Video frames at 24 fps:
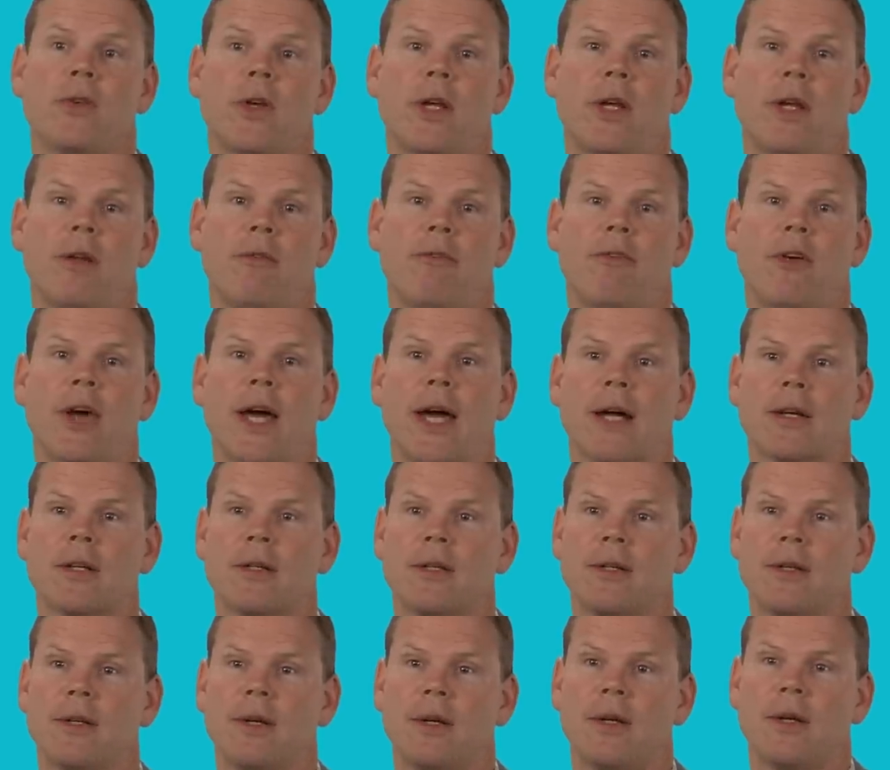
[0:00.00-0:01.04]
of it, in
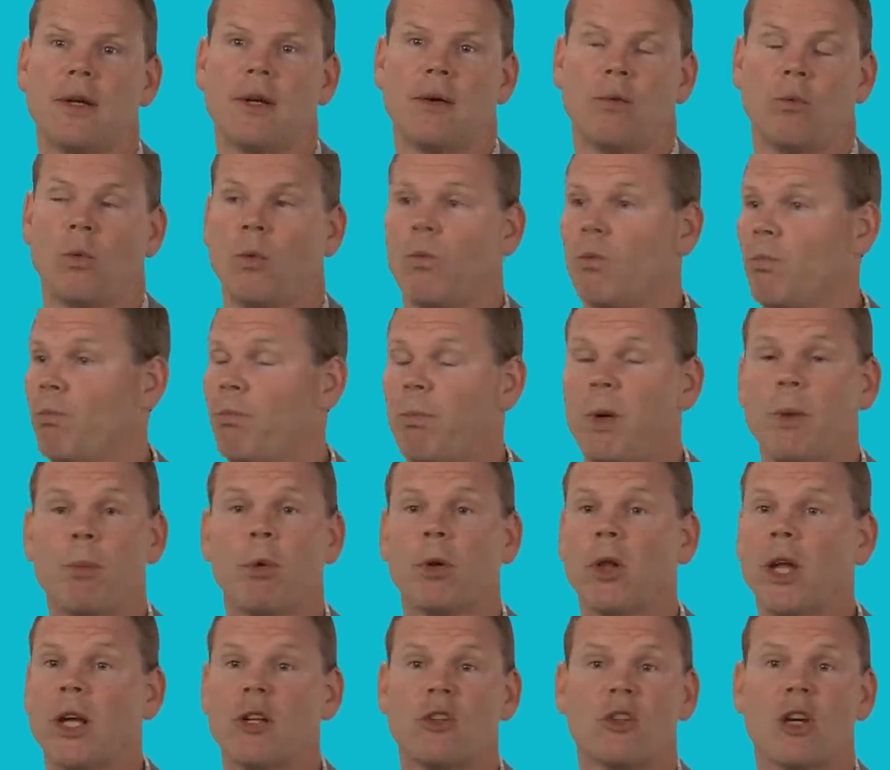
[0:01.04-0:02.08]
fact,
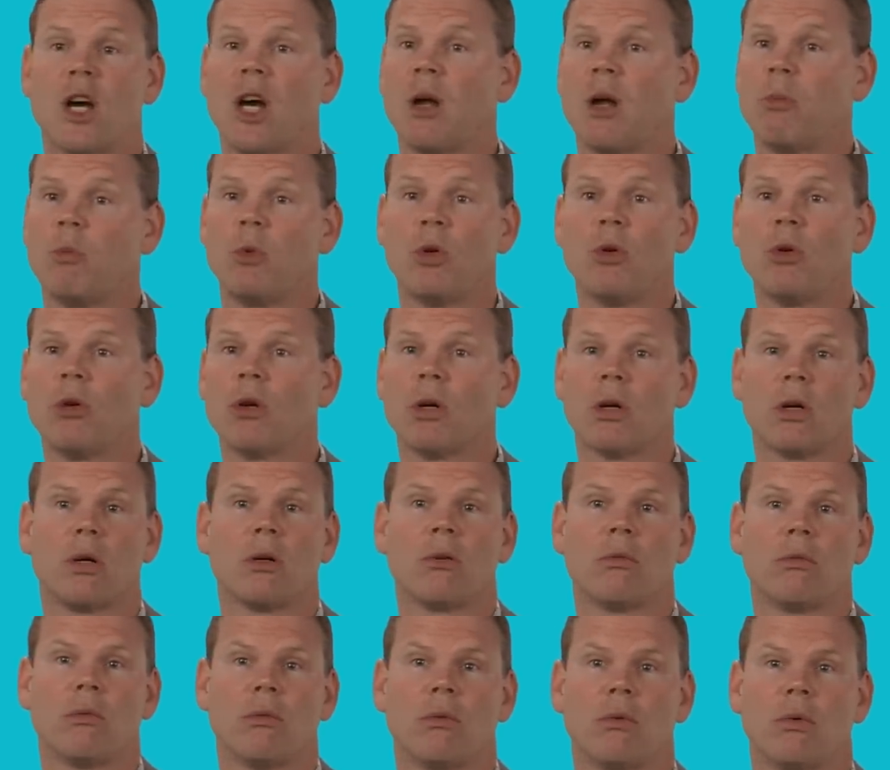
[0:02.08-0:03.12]
people like John Muir,
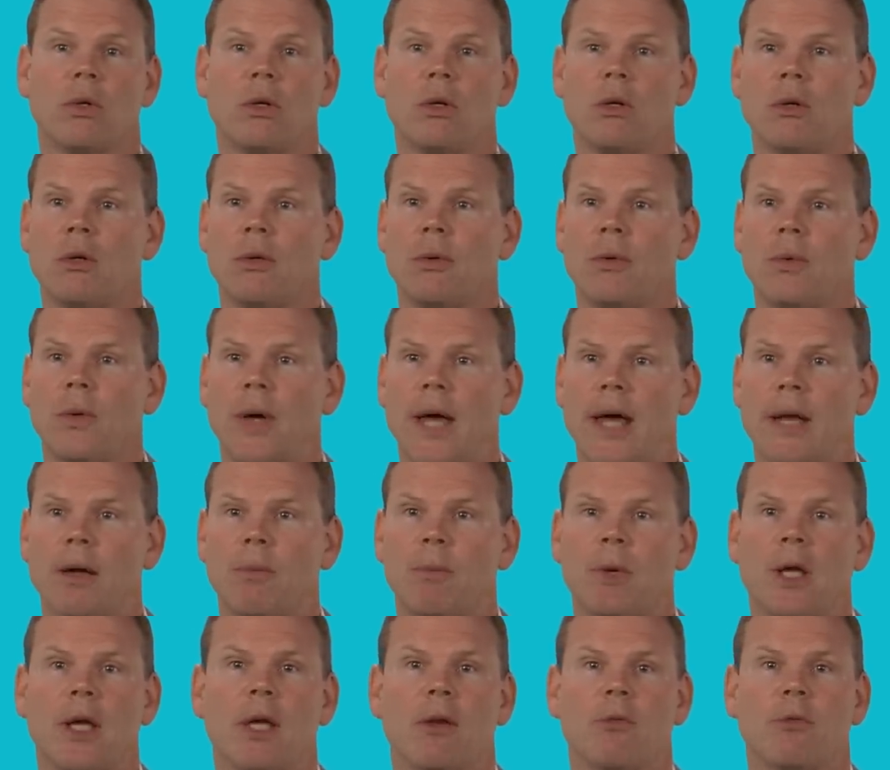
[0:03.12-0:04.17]
who had a
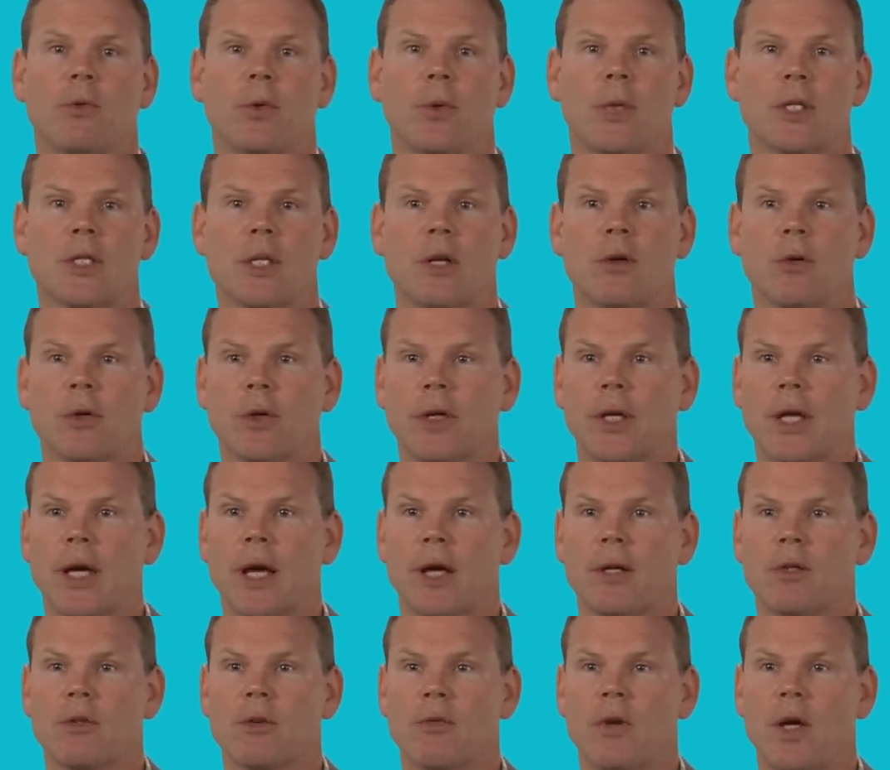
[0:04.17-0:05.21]
big influence on early
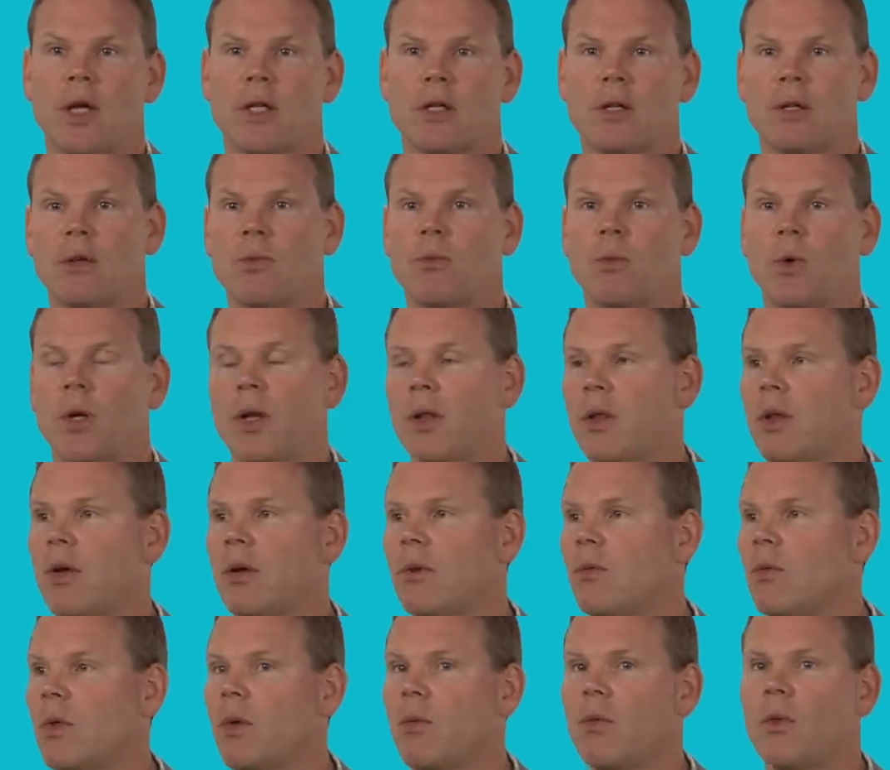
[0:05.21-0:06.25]
conservation, one of
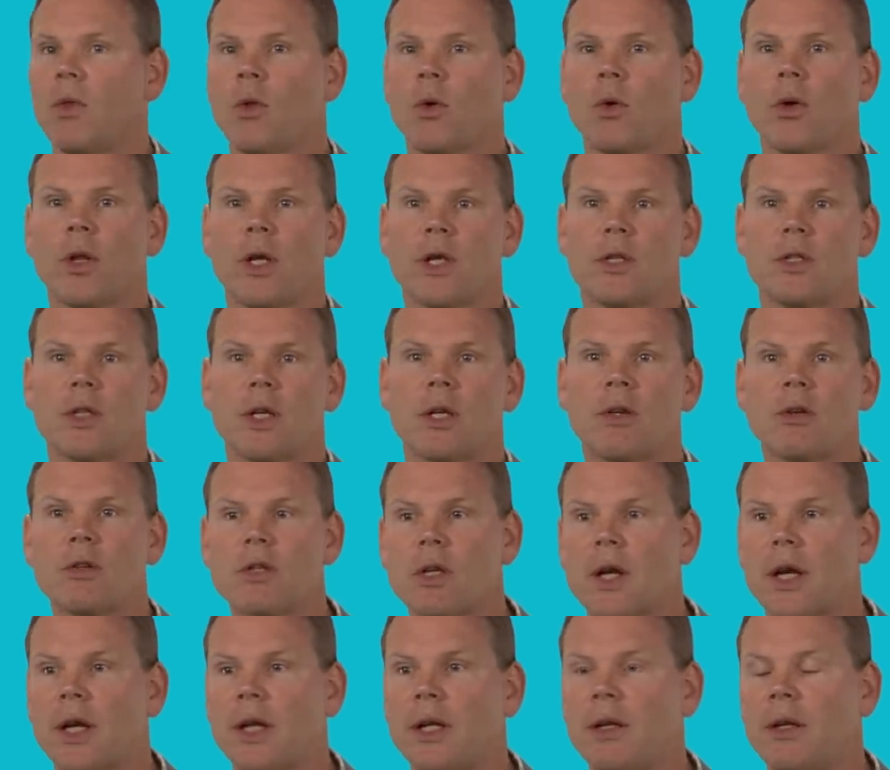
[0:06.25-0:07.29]
the earliest thinkers
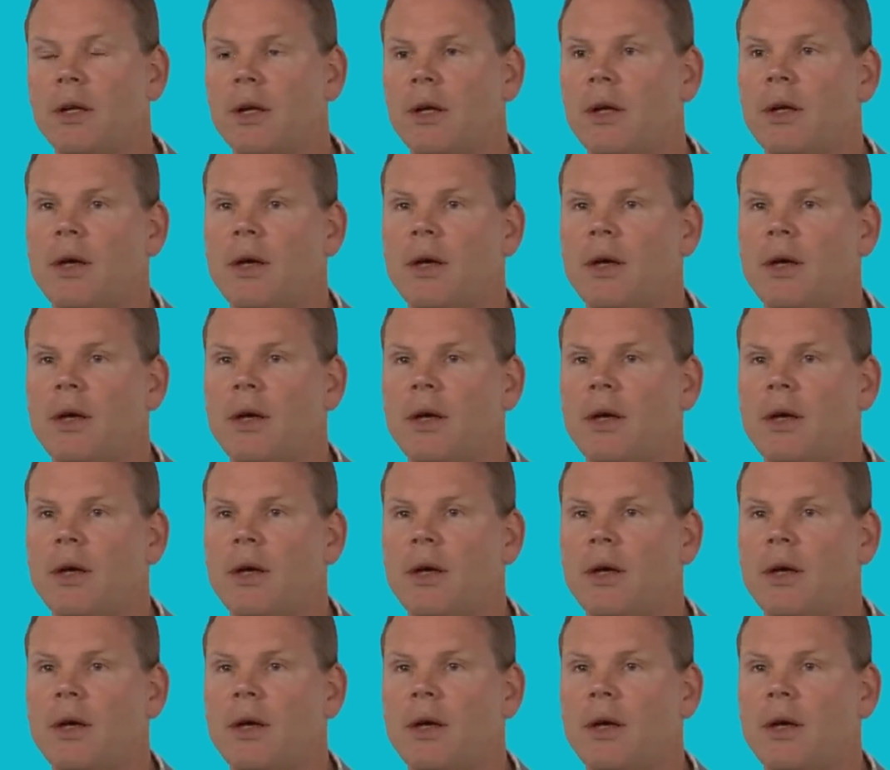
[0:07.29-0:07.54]
on it,